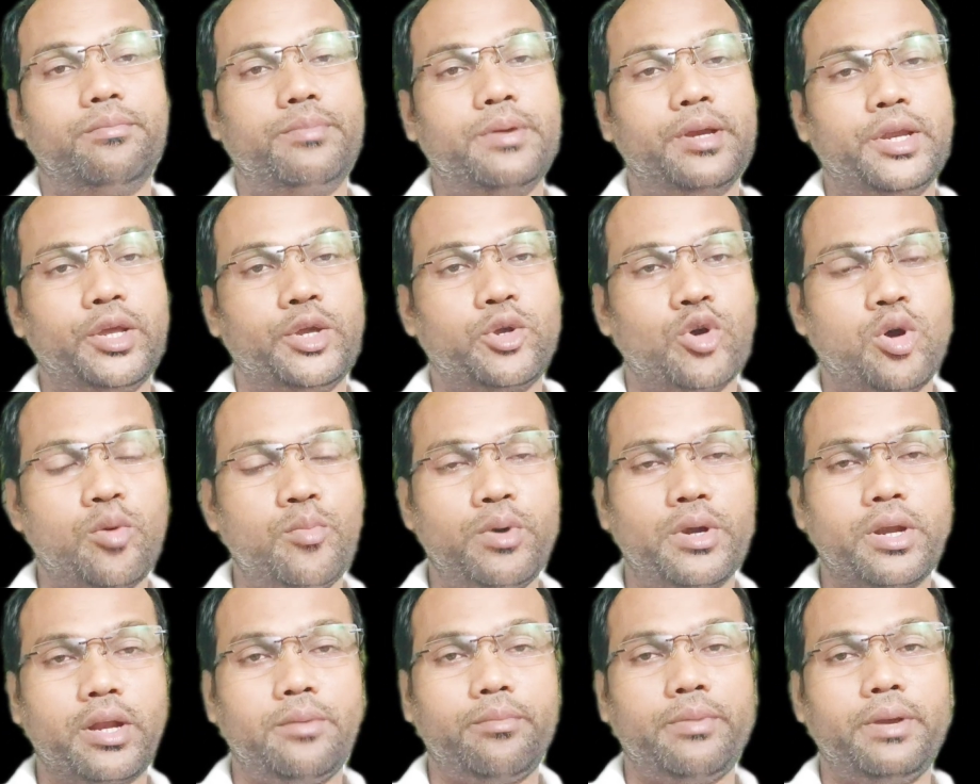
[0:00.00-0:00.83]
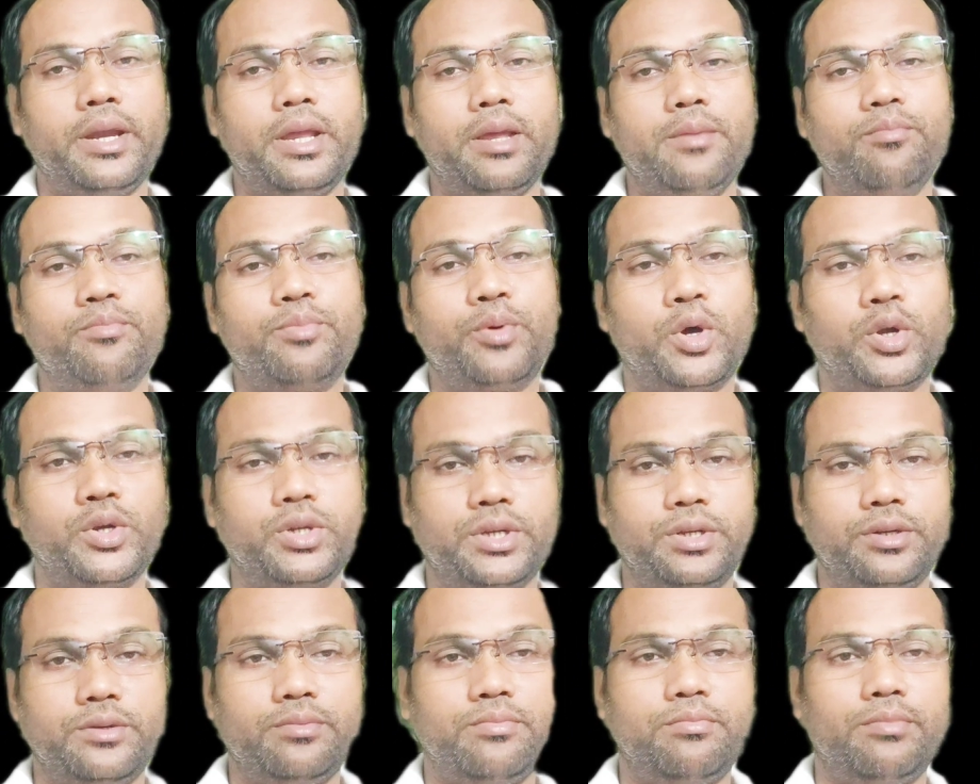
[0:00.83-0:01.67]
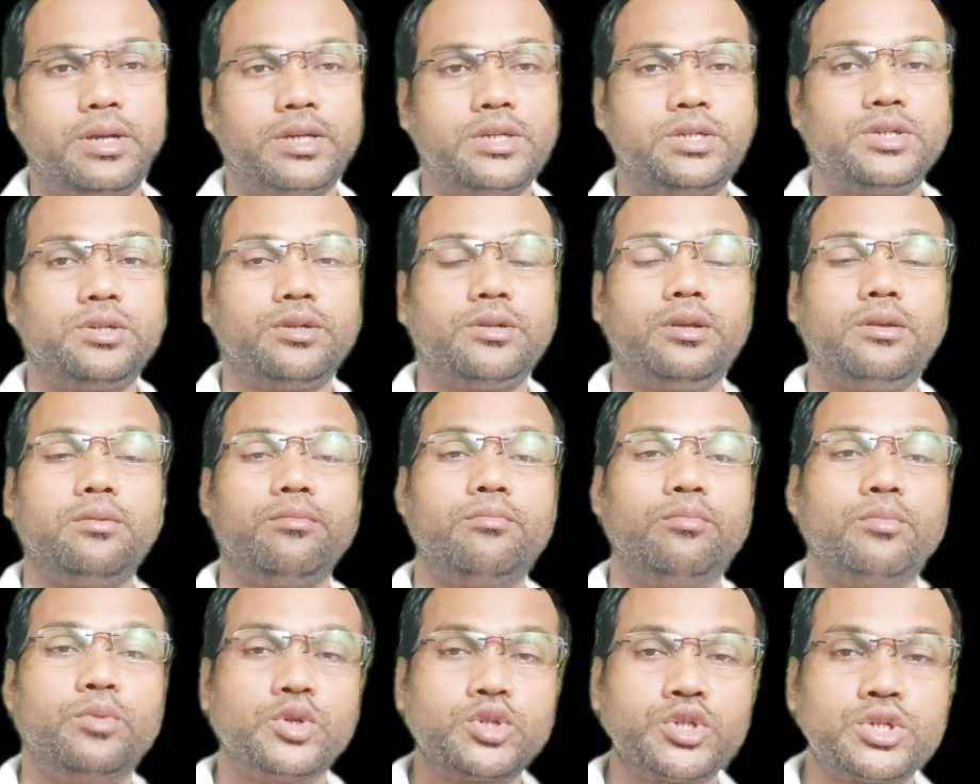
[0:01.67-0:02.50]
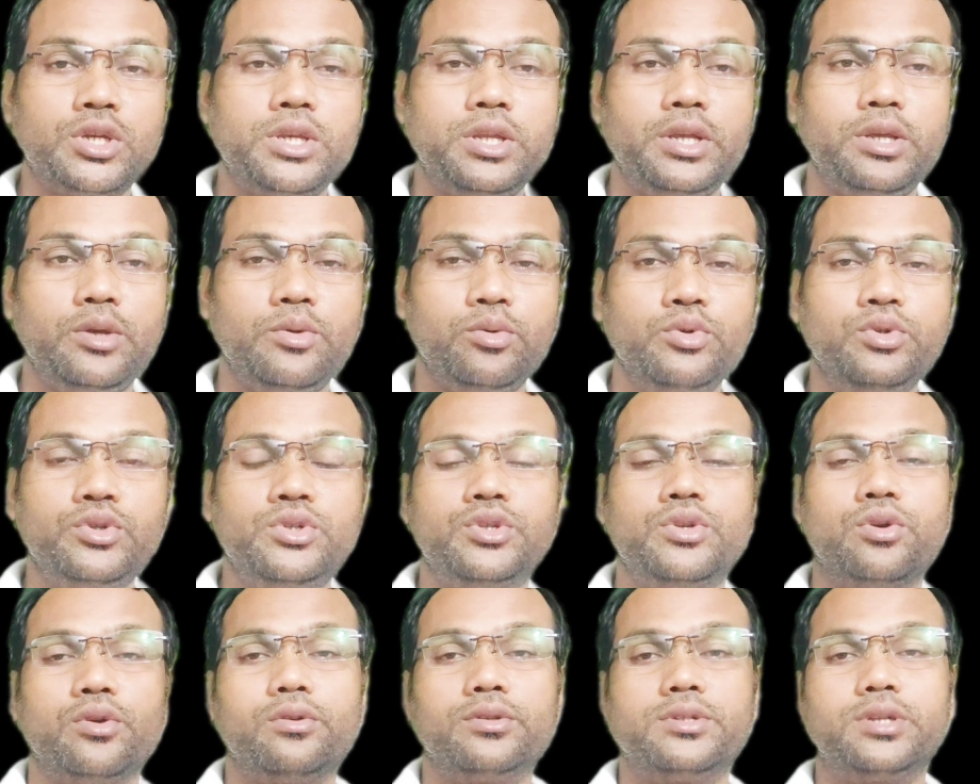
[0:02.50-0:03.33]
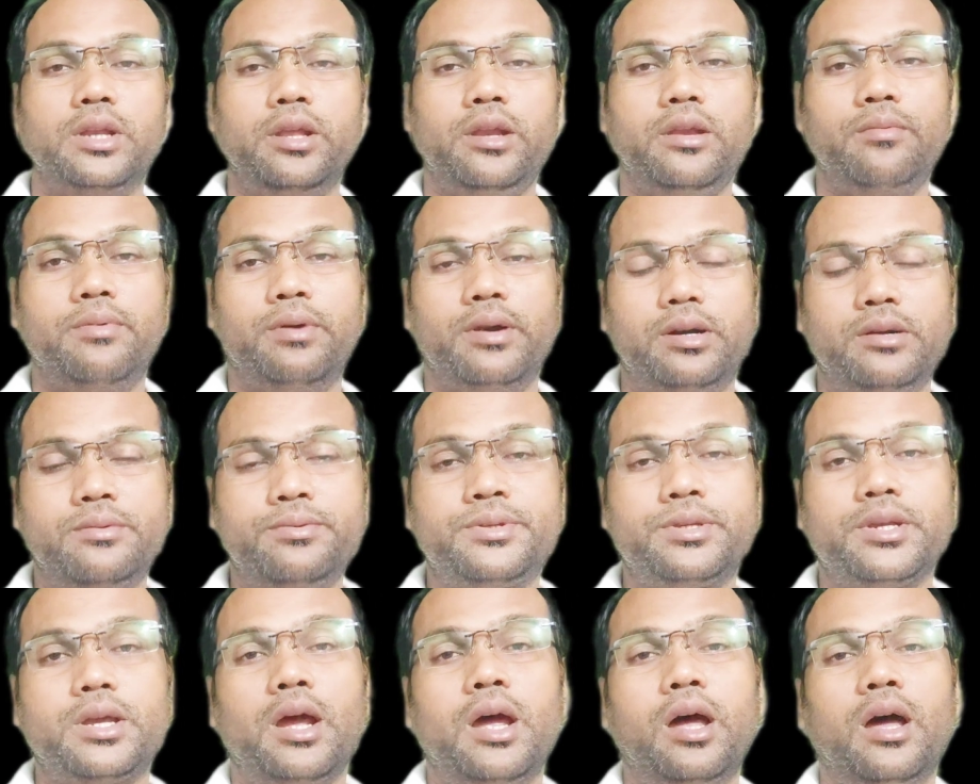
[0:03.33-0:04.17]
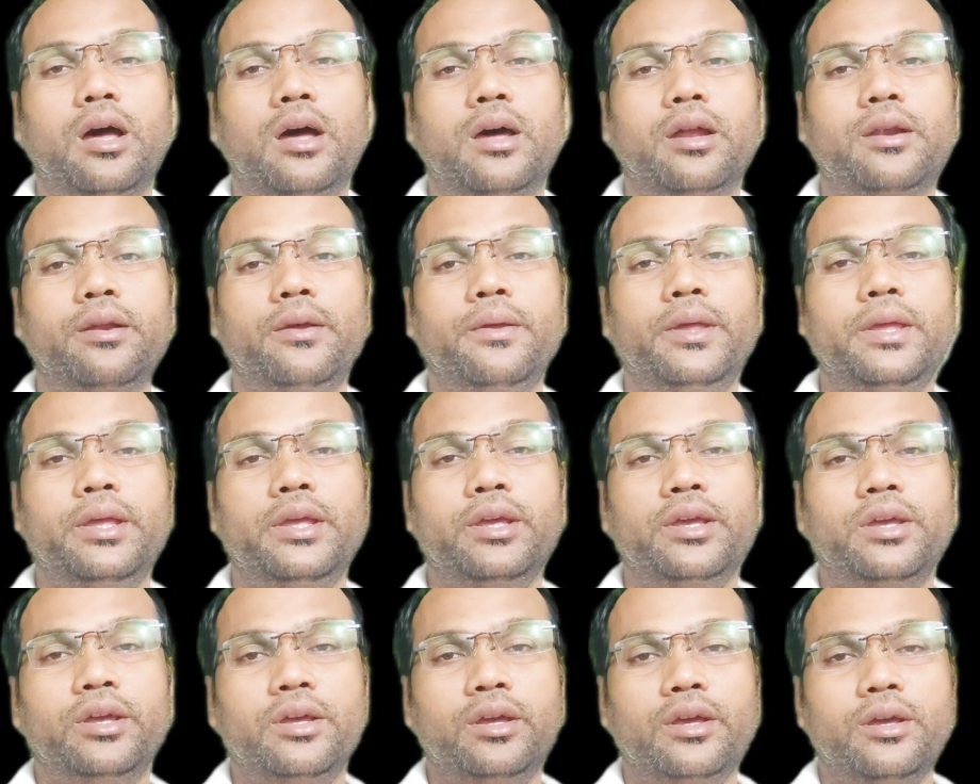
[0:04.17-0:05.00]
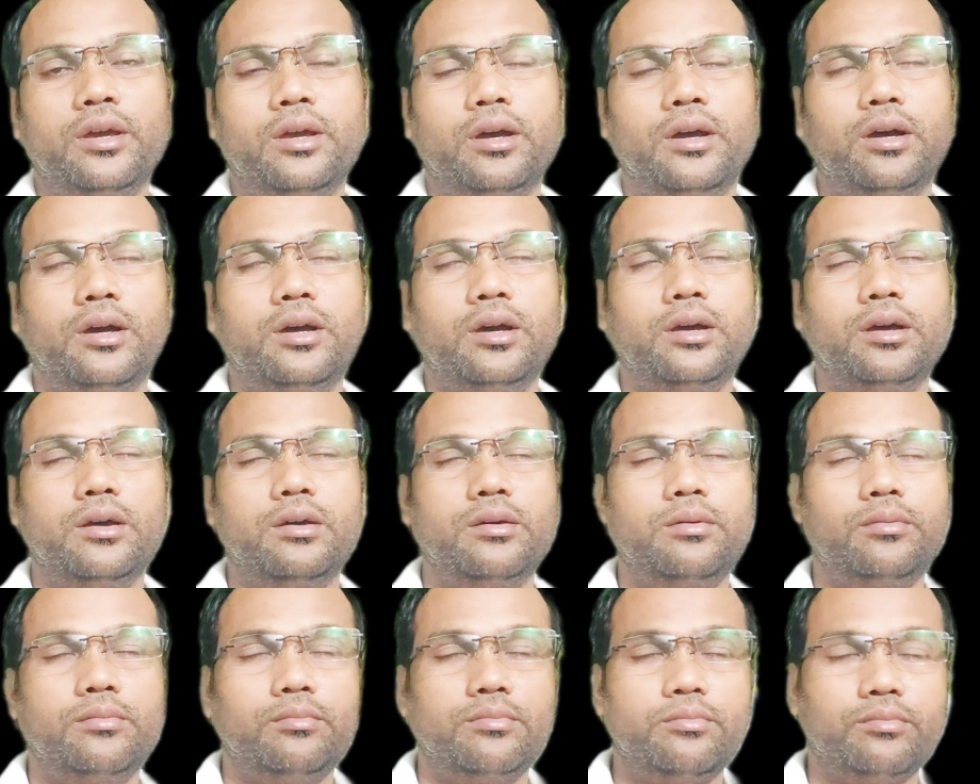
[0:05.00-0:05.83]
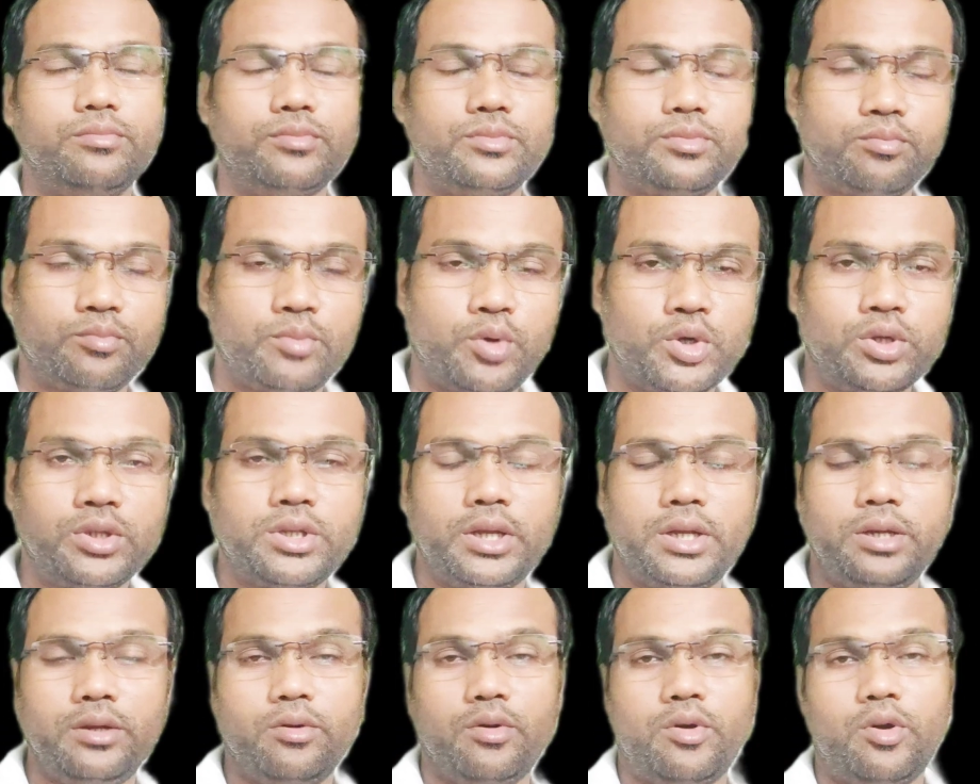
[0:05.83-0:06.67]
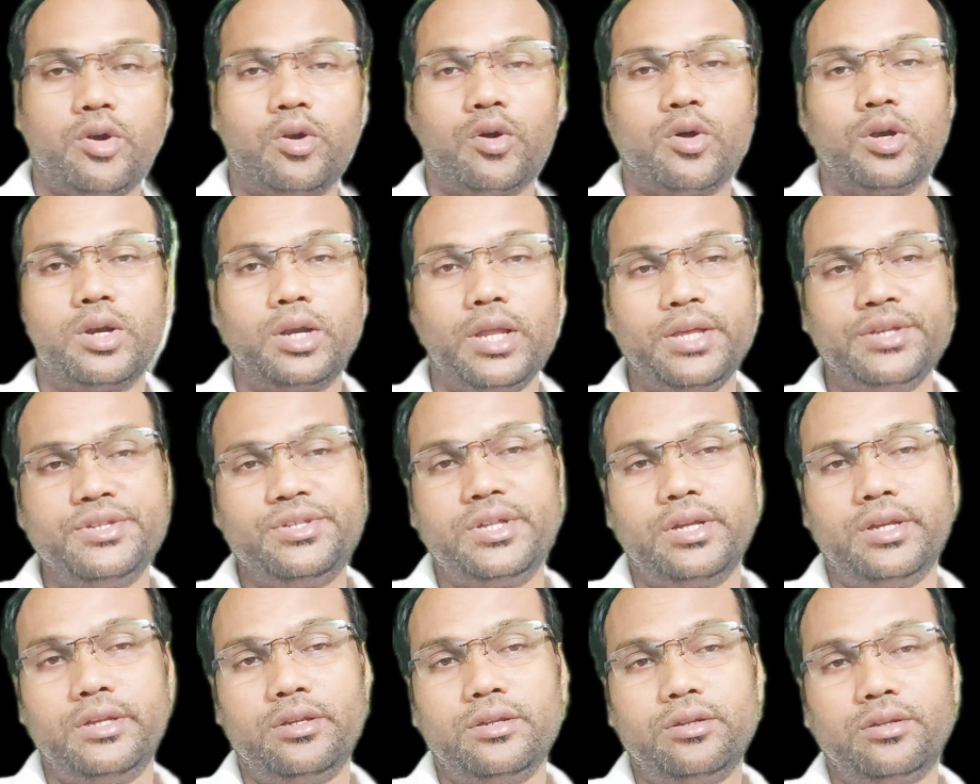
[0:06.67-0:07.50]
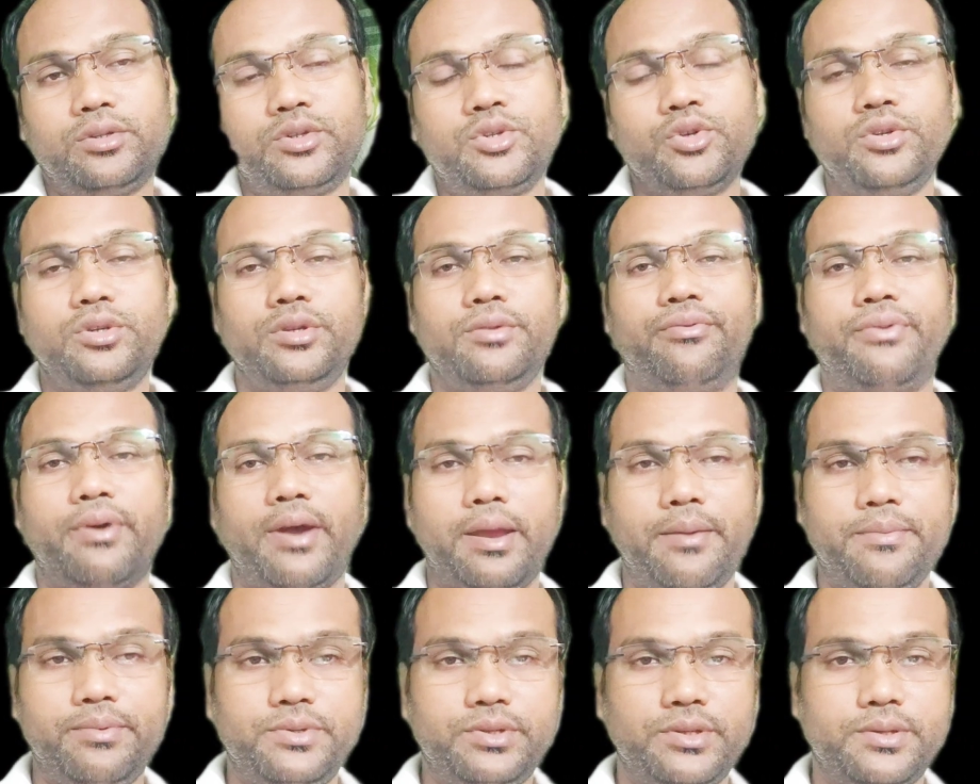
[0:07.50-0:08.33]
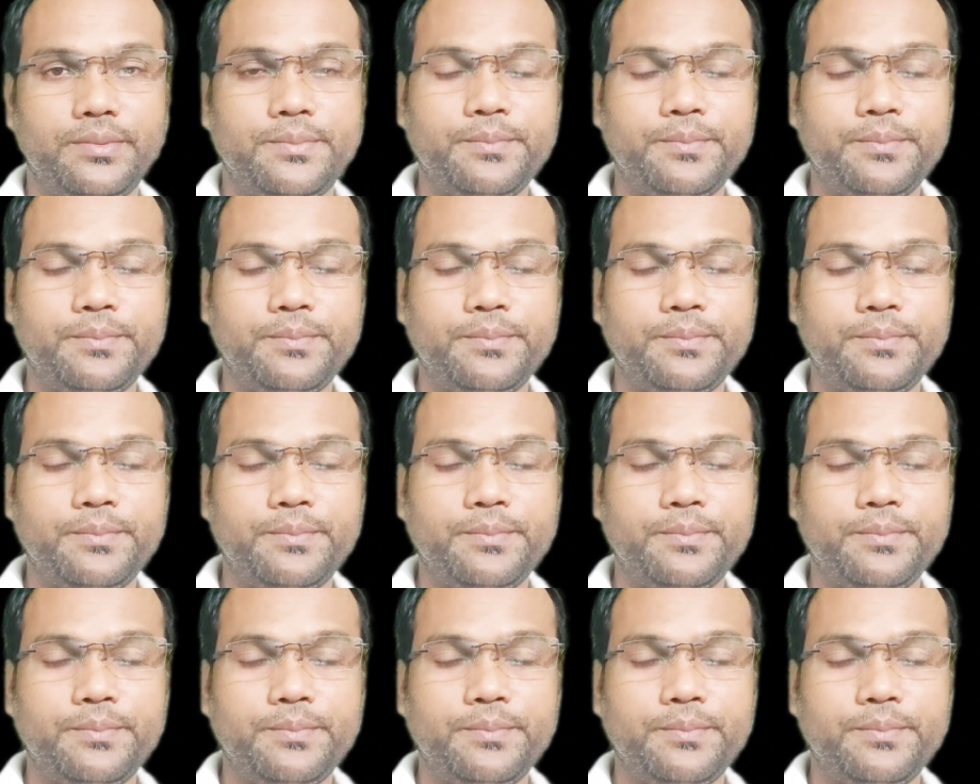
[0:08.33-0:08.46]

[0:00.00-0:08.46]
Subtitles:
very common and very important, but mostly used auxiliary verbs are uh, more than or less than 25.